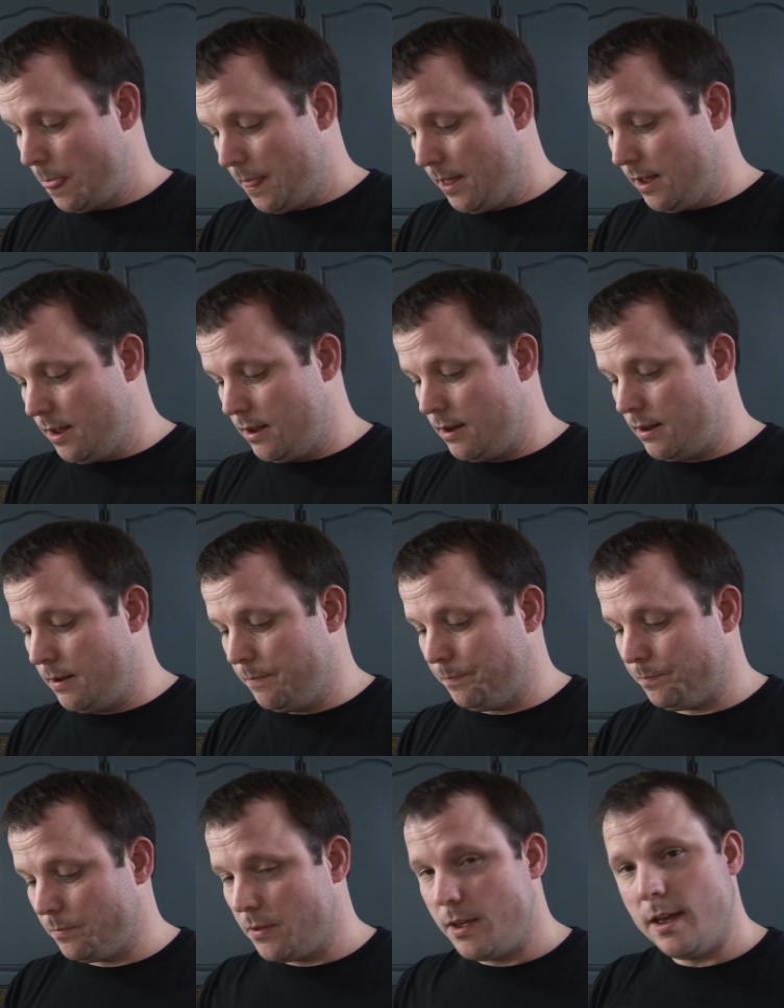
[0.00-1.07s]
Uh,
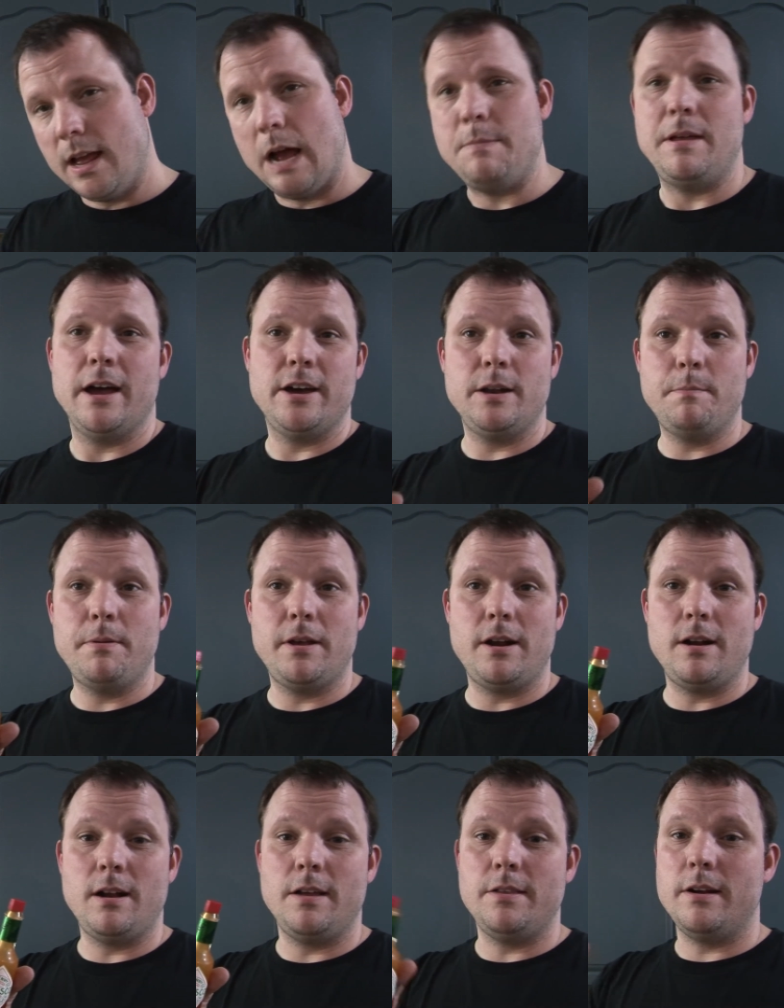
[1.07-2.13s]
I'm not gonna put it
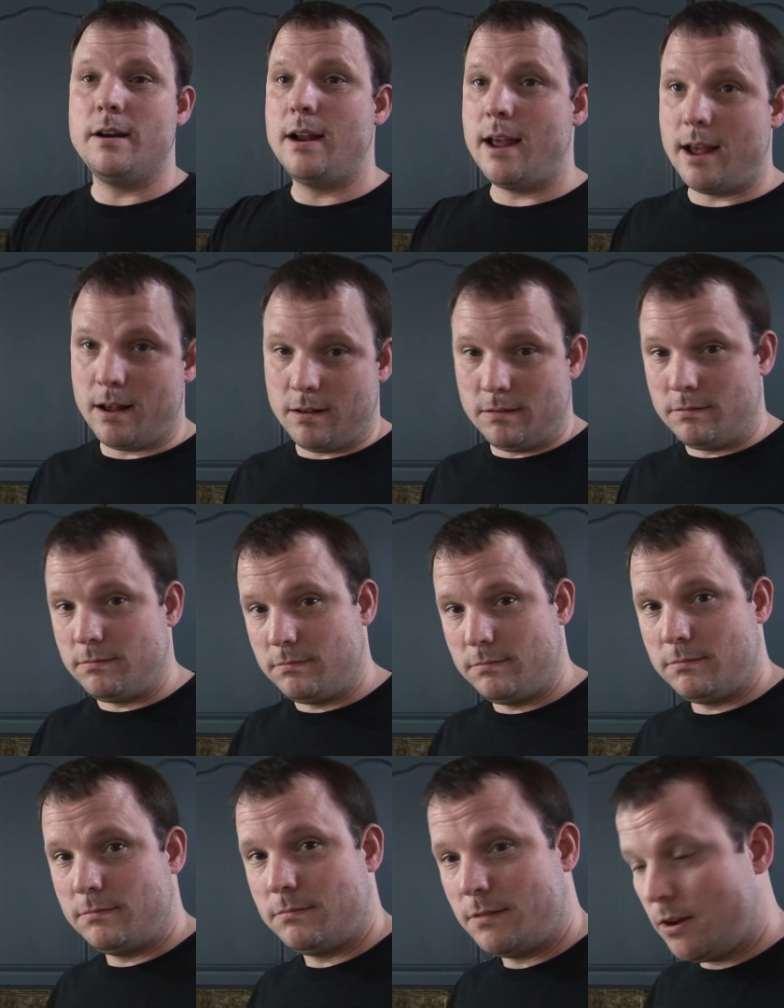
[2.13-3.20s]
on there now.
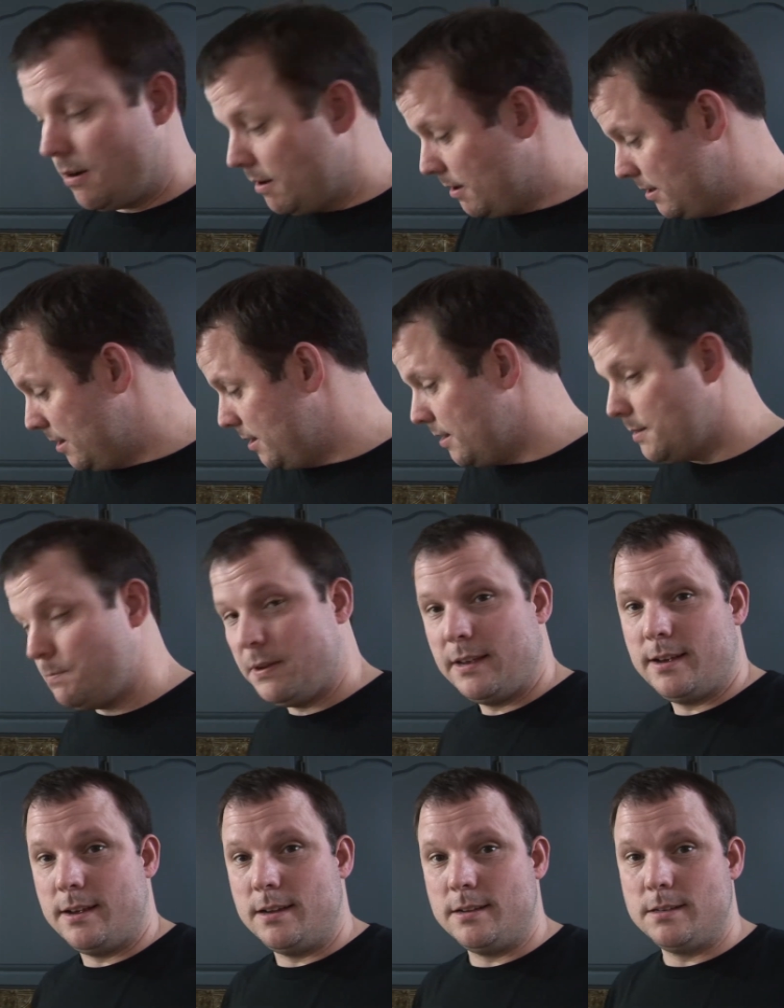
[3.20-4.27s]
On all this,
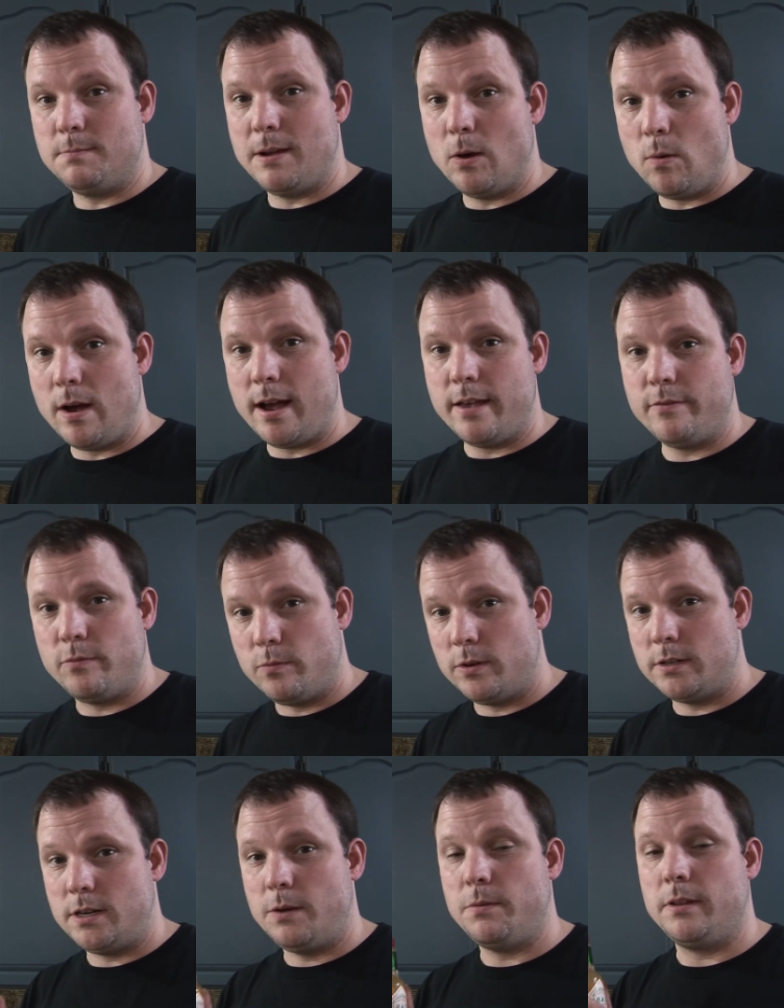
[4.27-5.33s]
because my wife, what
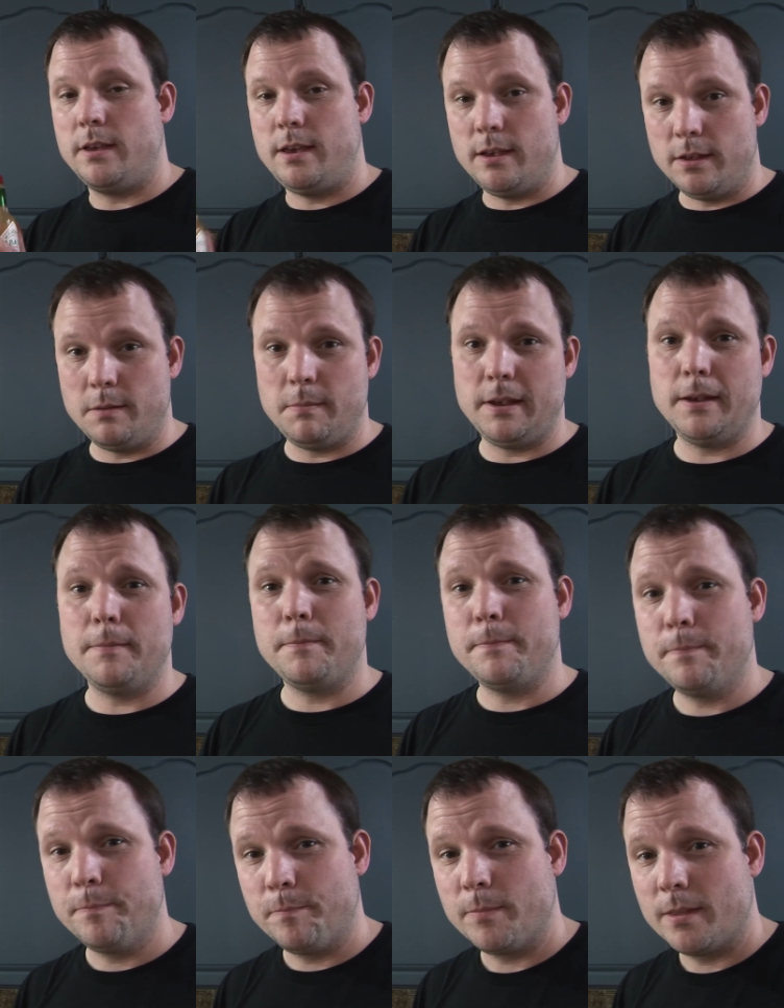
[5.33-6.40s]
she would kill me,
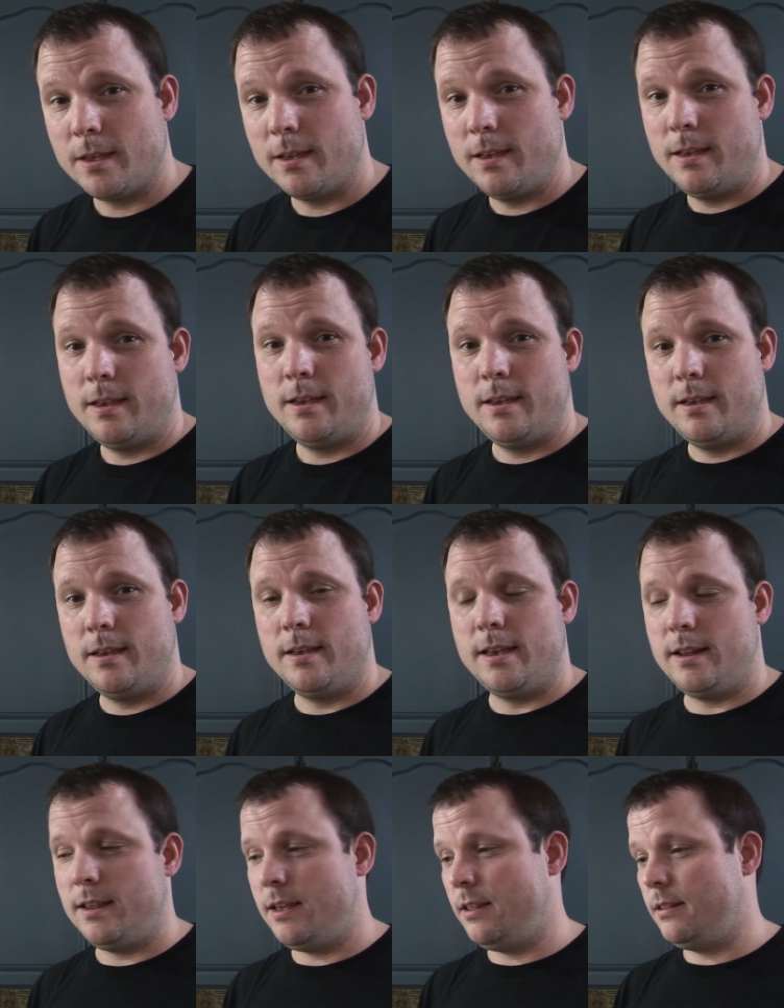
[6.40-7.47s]

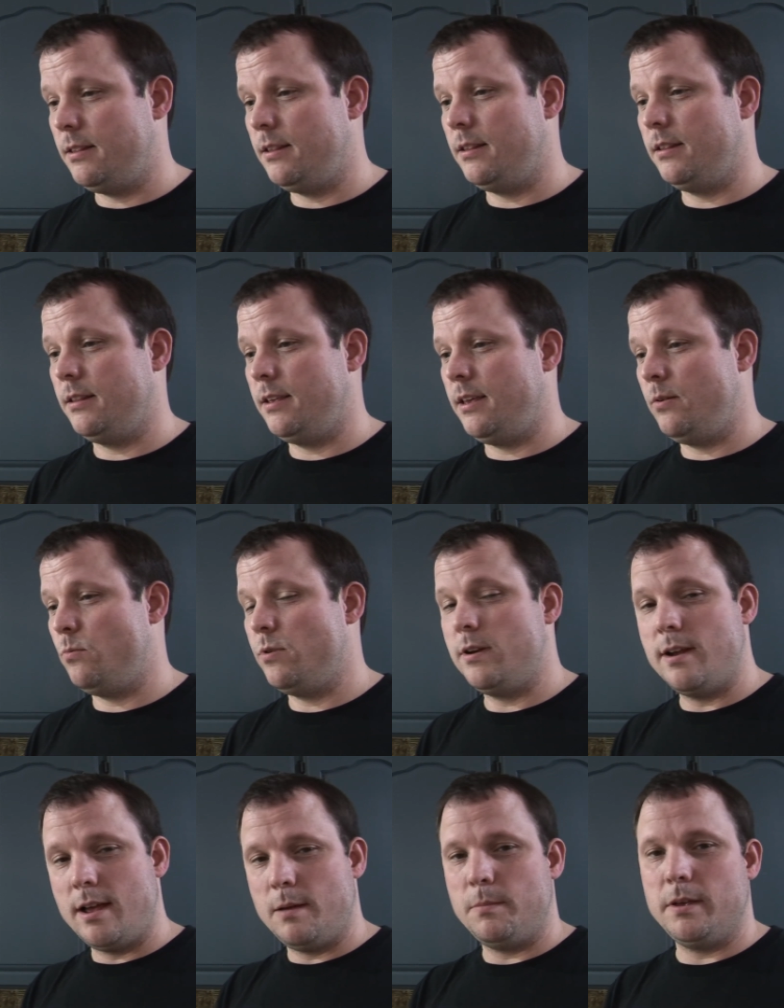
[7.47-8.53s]
it it, it would
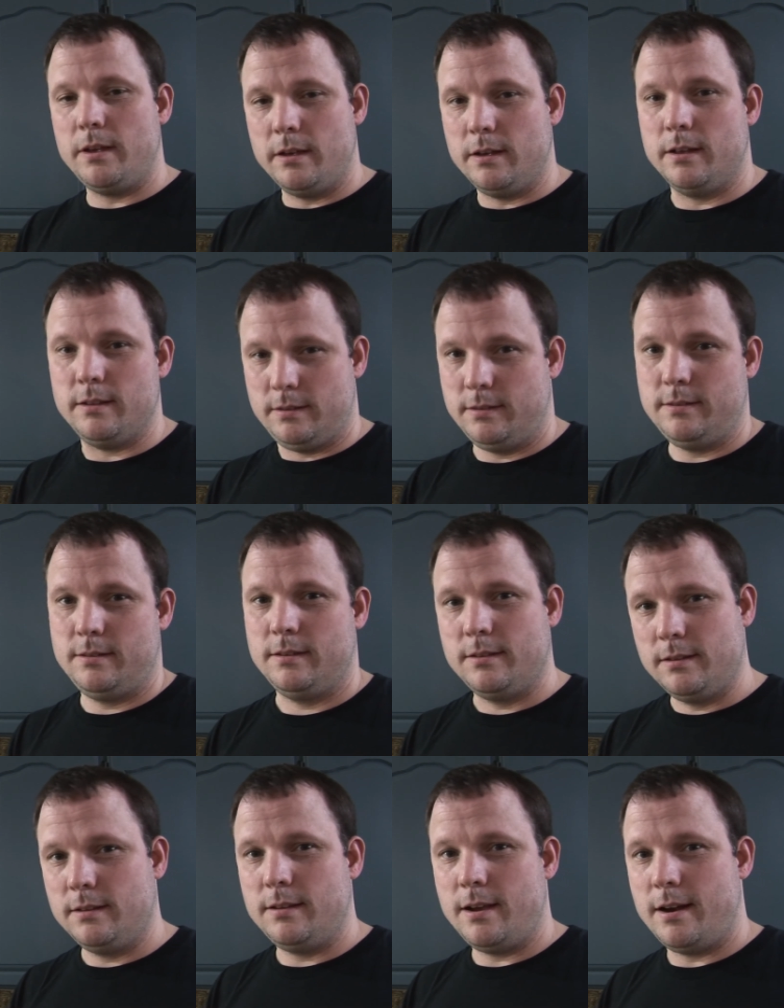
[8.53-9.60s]
not be good,
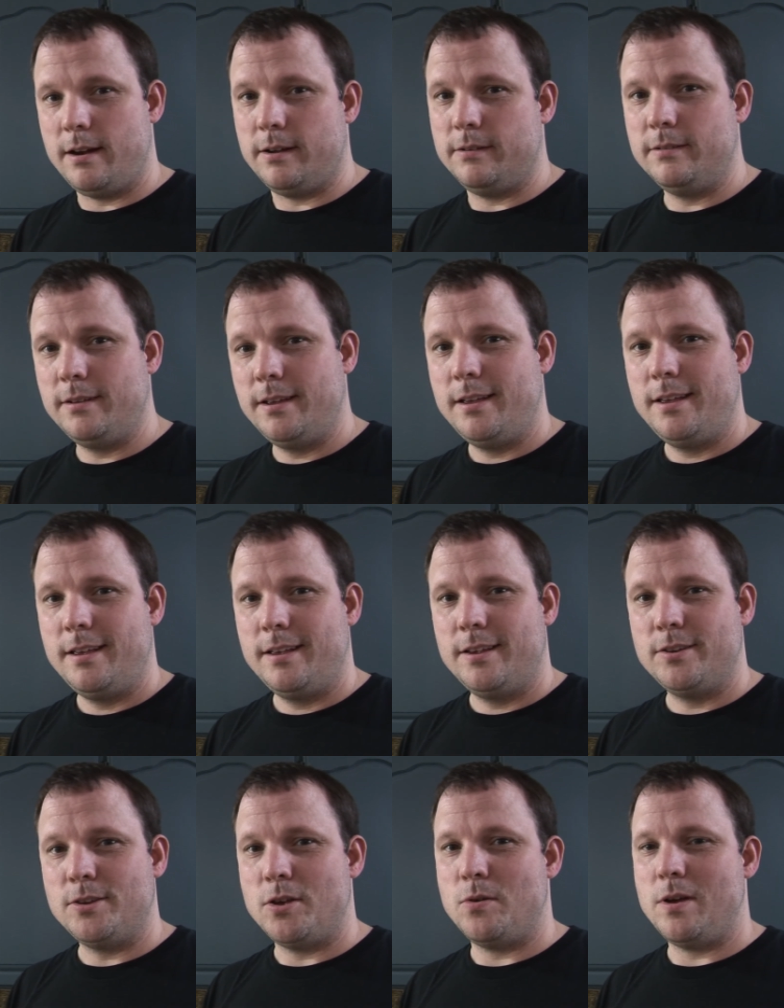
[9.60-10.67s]
you know.
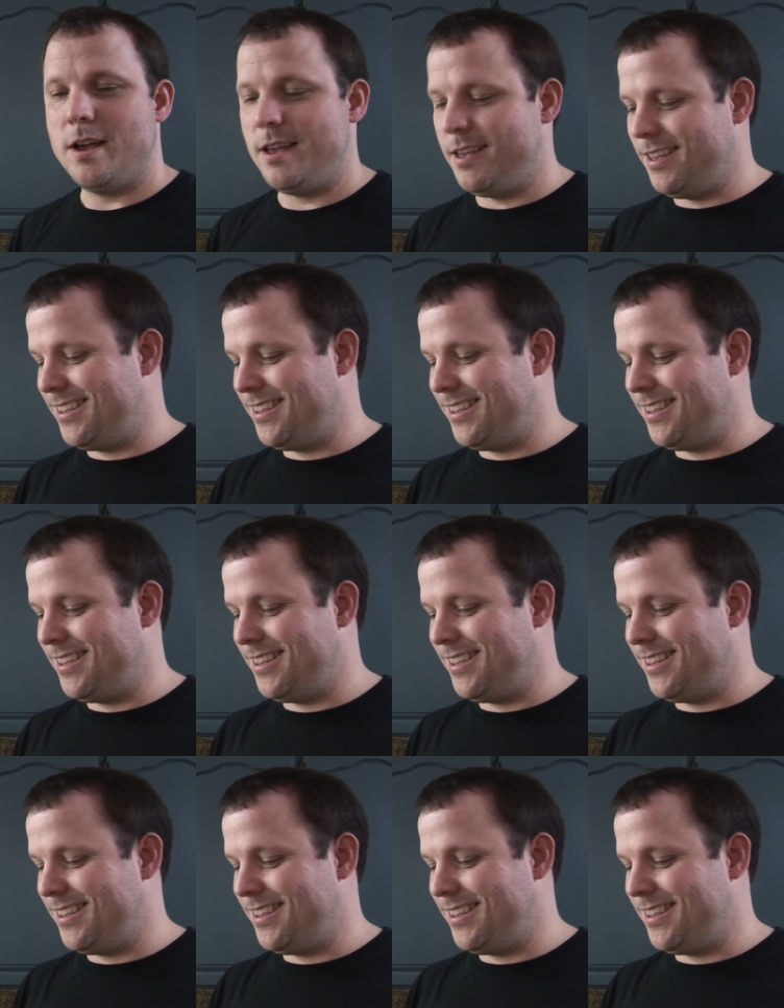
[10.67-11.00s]
So I